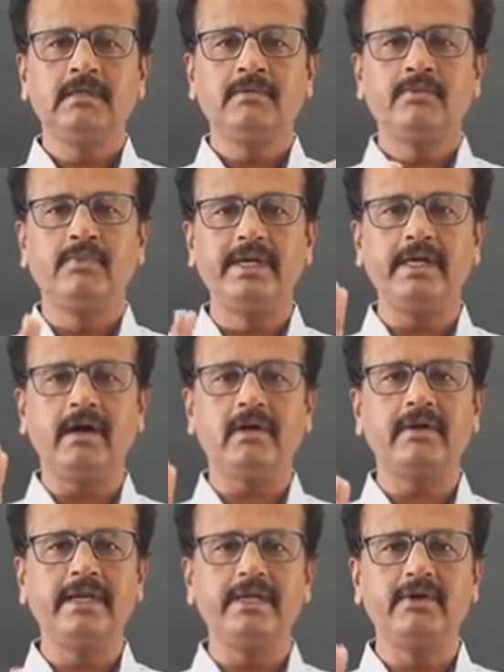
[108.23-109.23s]
We
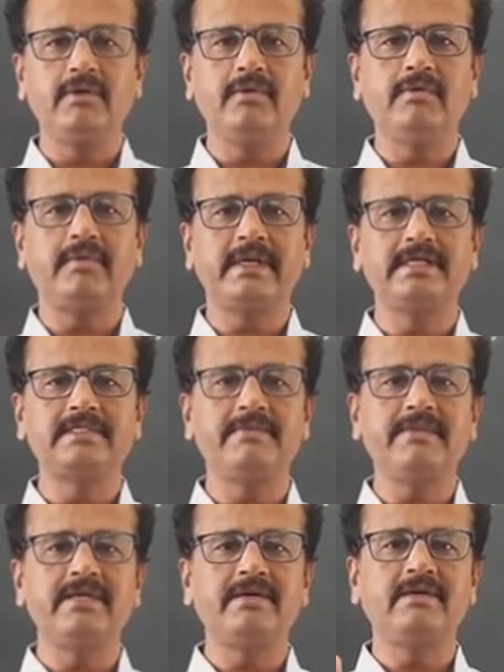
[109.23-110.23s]
already know what is the
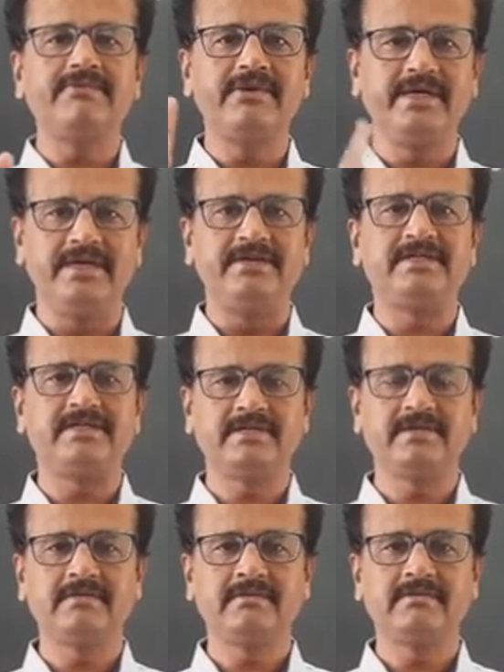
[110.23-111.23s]
meaning of heat.
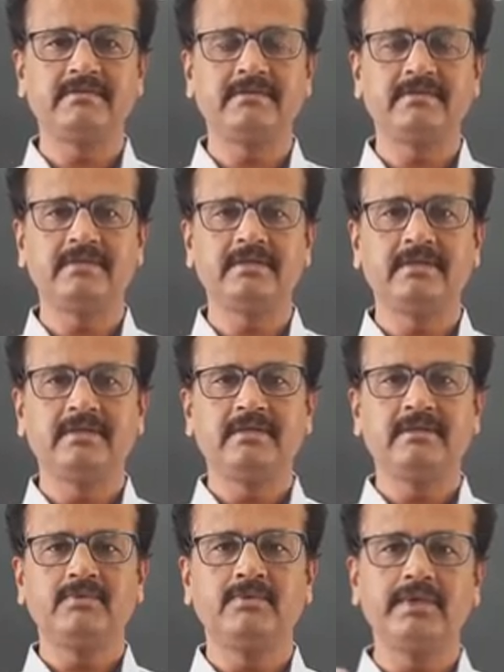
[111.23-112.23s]

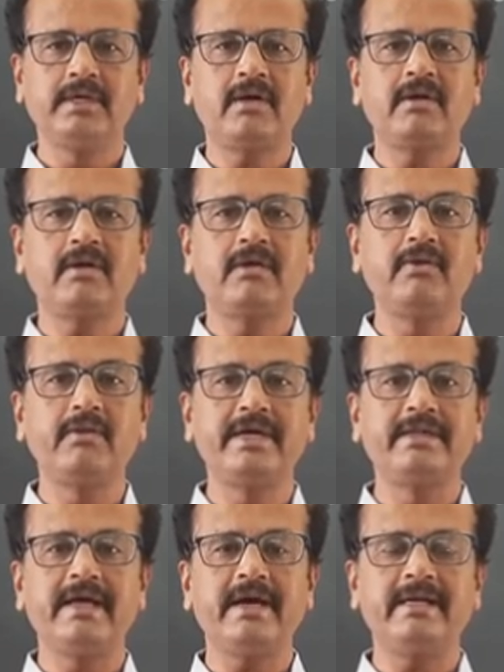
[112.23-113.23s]
We are
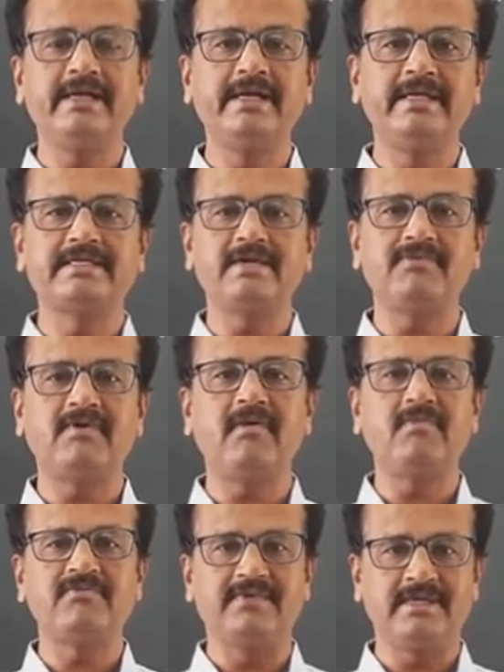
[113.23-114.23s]
knowing that heat is a form
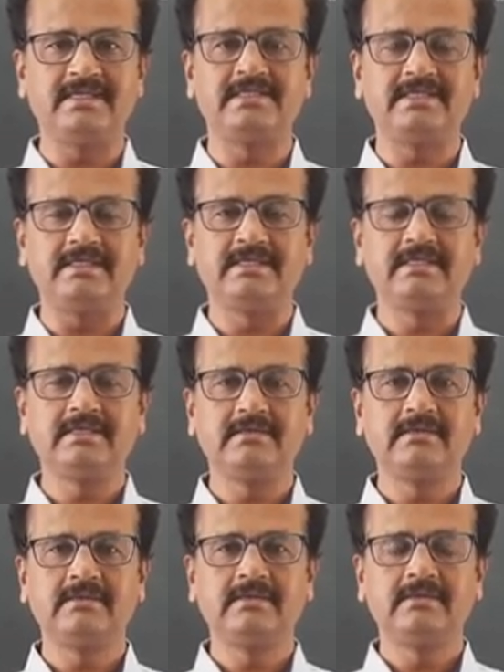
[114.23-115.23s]
of energy.
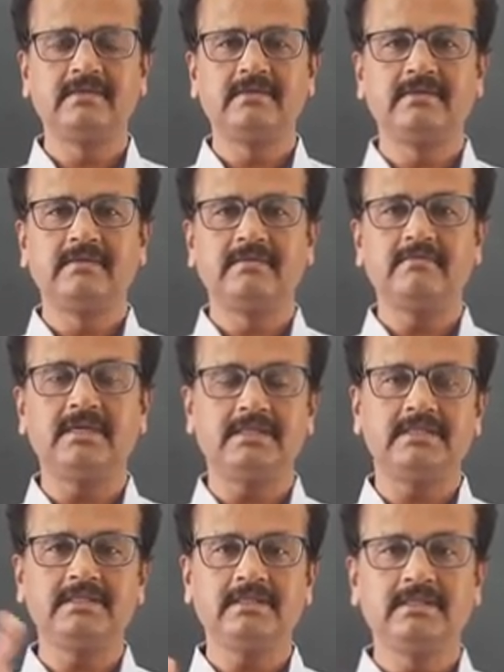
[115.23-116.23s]
But
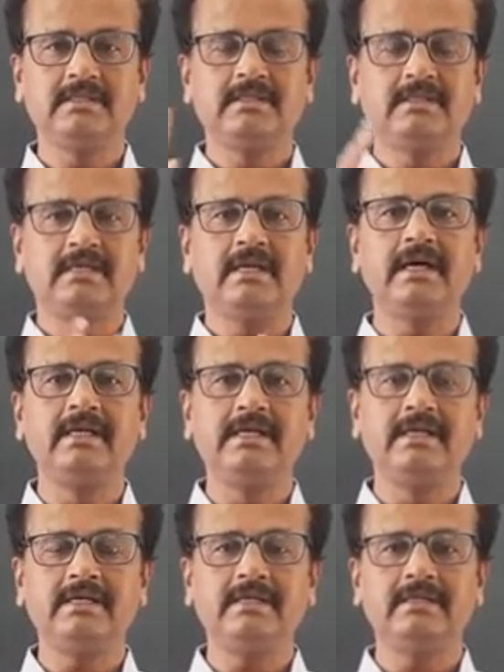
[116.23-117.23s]

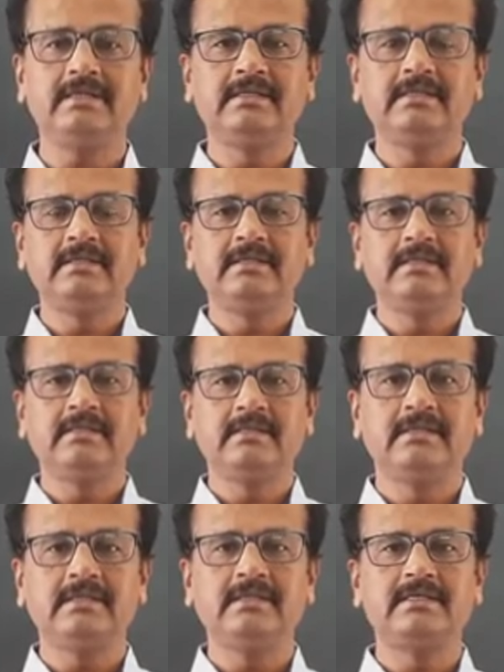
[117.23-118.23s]
earlier,
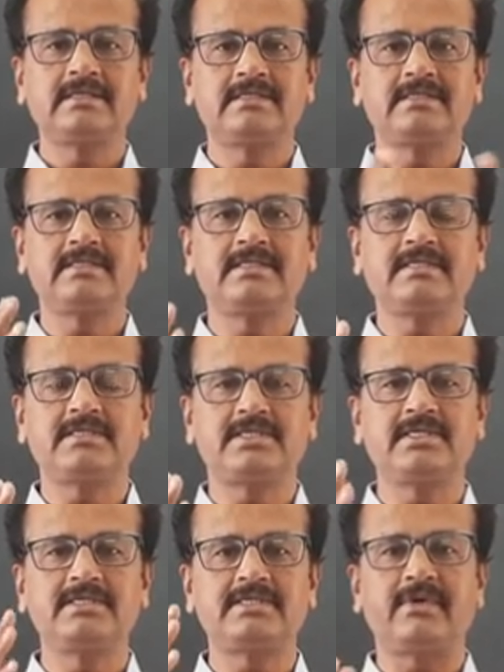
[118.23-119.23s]
in the
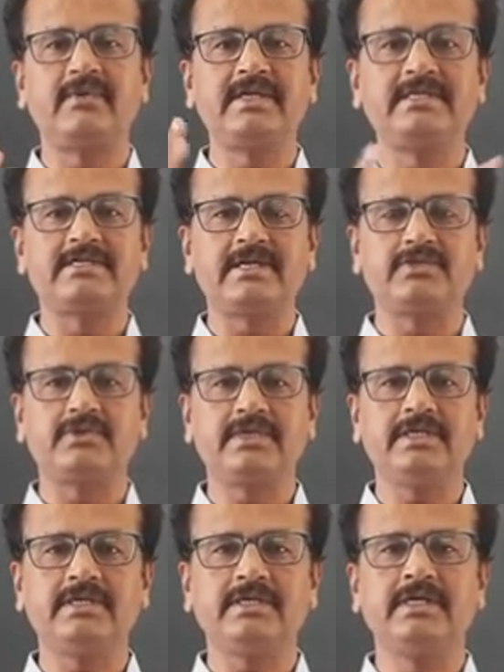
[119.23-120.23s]
16th, 17th
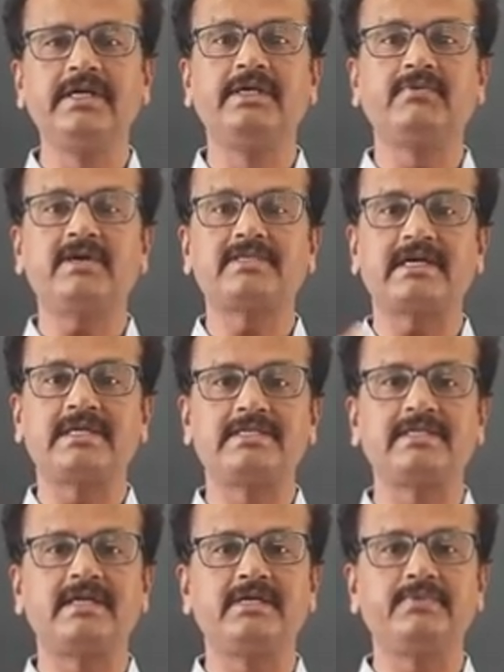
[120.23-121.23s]
century, heat was
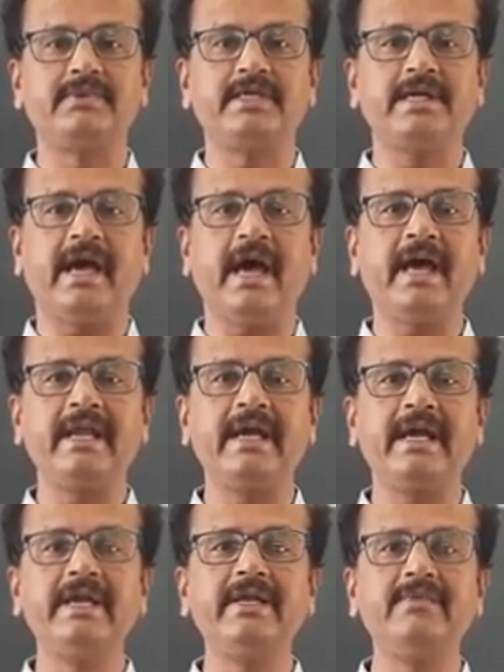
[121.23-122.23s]
considered to be
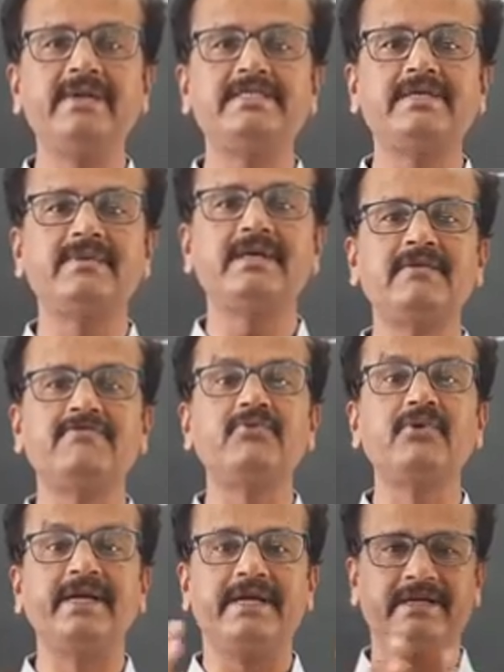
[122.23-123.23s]
an invisible
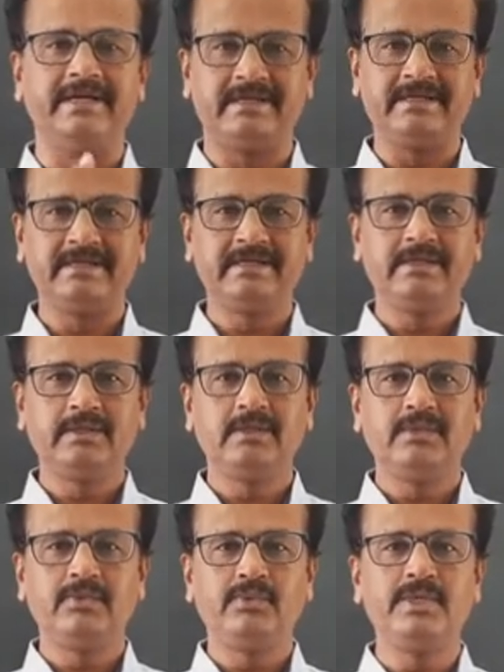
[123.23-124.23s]
fluid
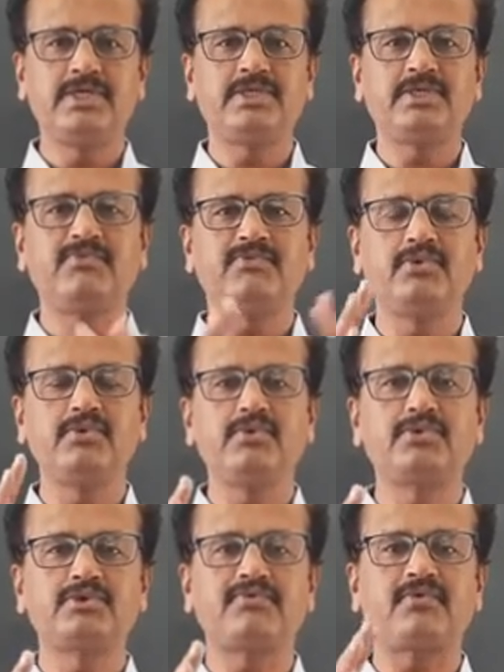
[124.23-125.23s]
which
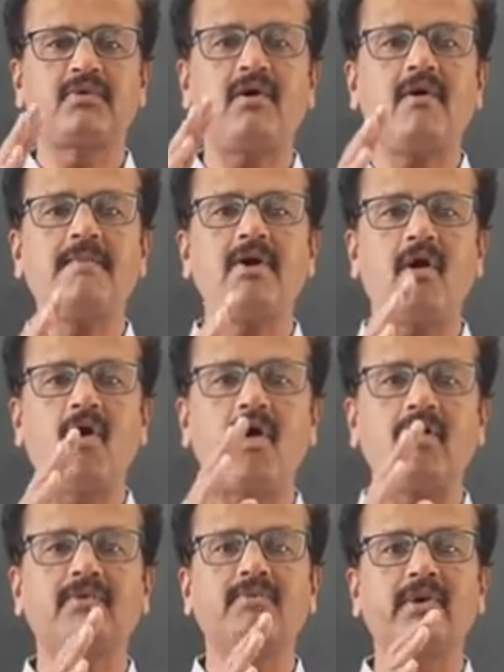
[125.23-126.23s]
flows from a
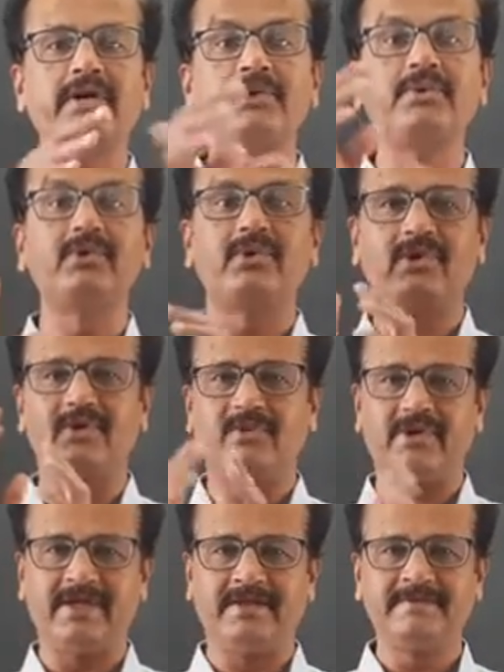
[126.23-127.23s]
hot body to cold body.